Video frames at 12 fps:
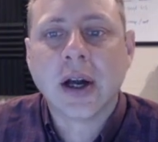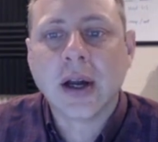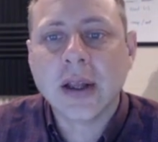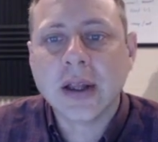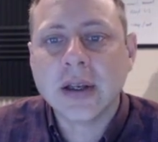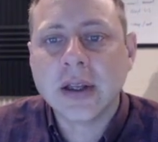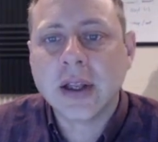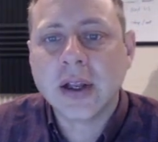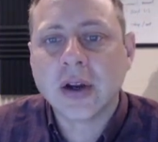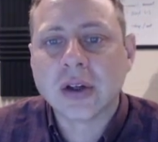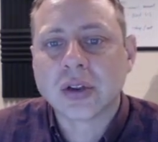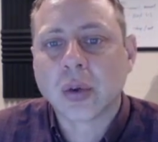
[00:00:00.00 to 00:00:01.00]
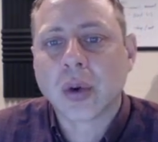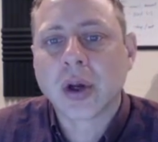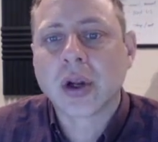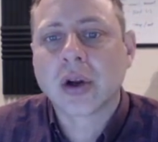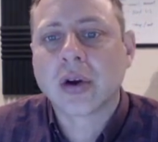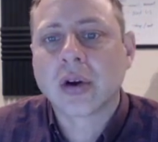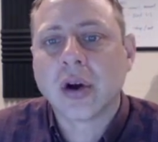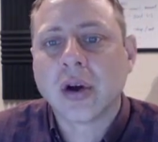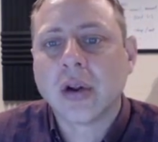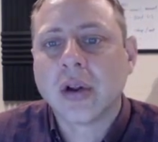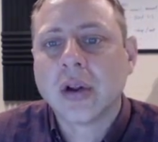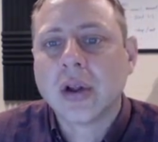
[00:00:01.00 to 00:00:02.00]
in here. So we're going to
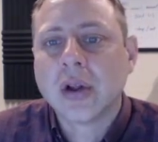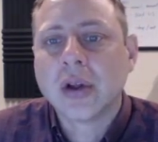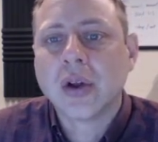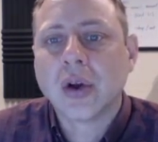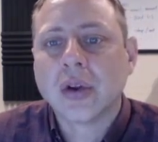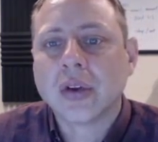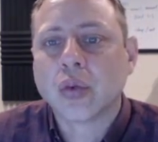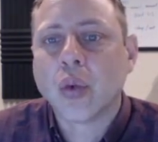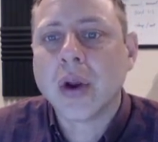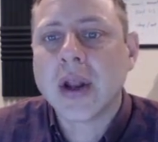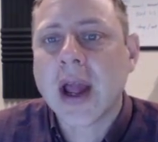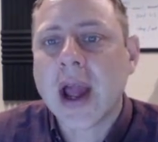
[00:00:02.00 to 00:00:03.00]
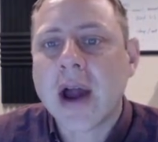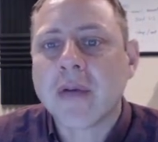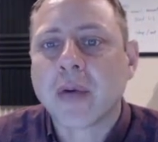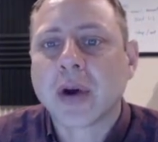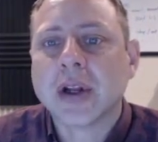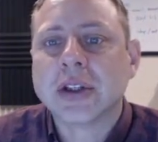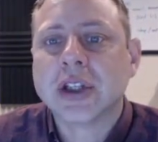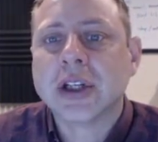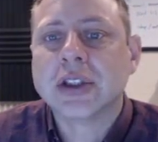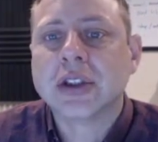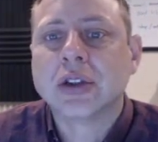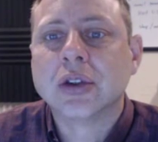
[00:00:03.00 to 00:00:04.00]
call, this 1/2, we're going to change
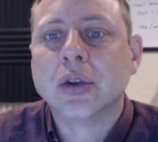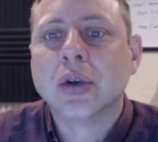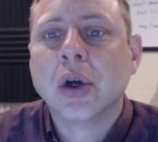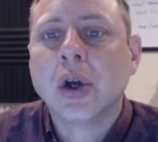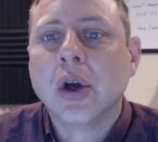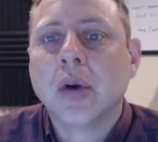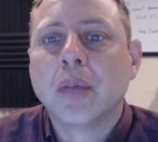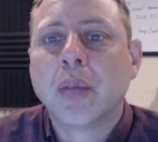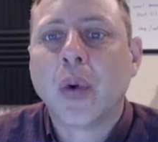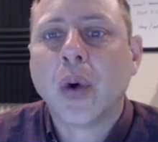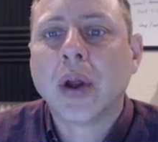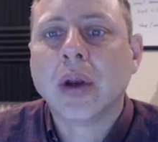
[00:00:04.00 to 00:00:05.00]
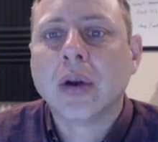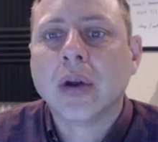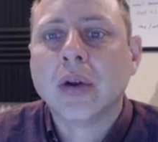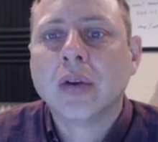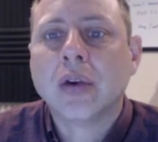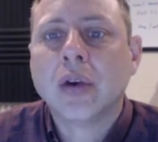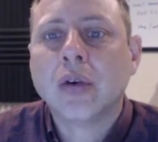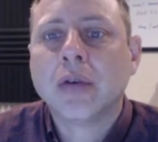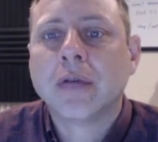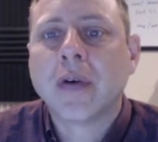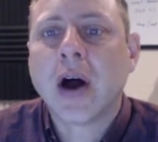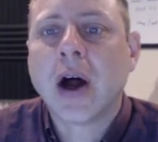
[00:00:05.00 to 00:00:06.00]
it to
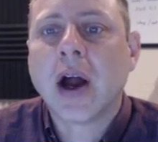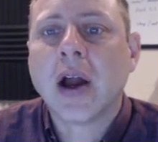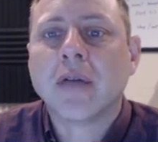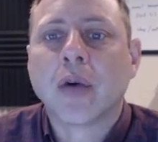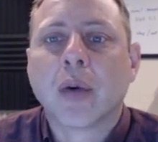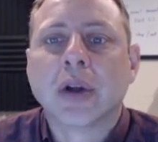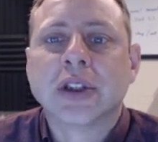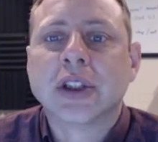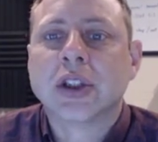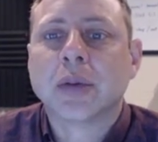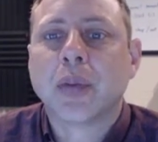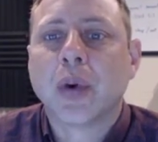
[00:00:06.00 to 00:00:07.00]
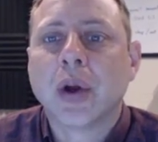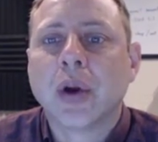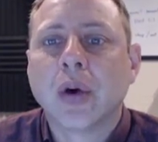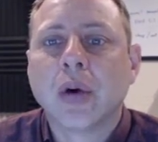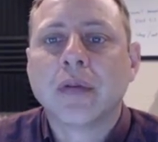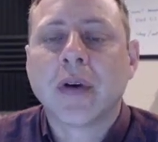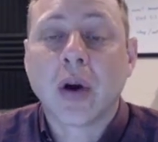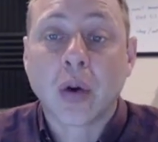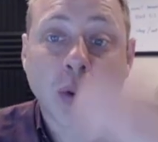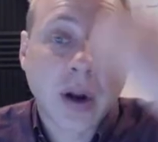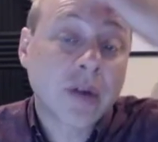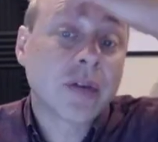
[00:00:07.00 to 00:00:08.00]
0.25, or we're going to change it to 0.05, or
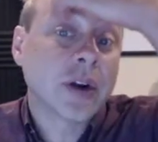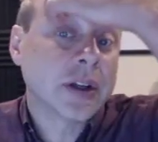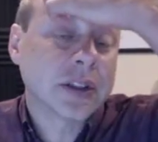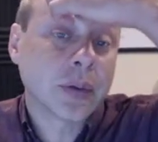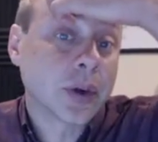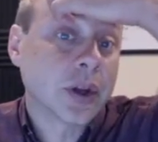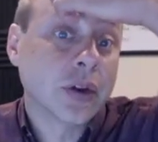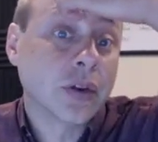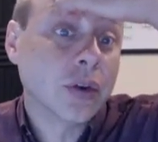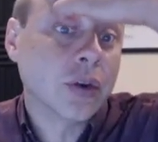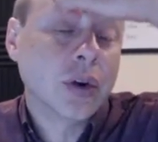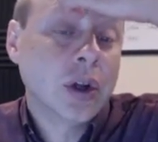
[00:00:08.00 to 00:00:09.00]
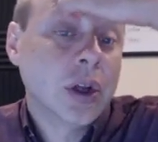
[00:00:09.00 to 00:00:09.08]
whatever it is that we're going to do,